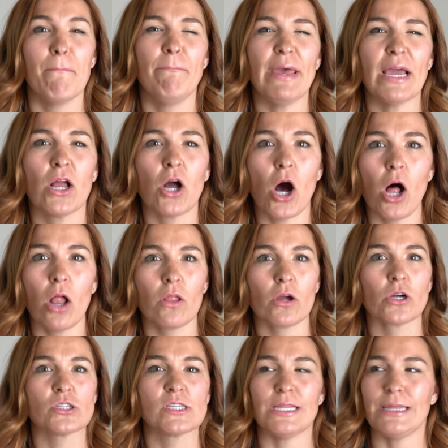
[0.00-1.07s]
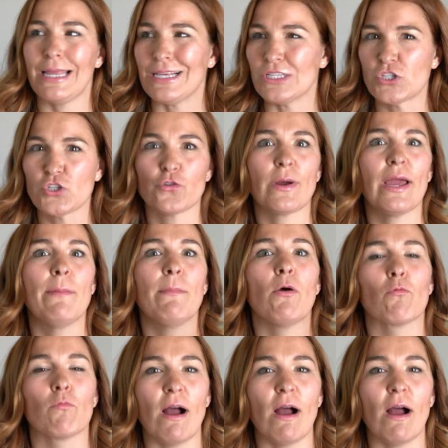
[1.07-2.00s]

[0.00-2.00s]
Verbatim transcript: big collars, lace trim,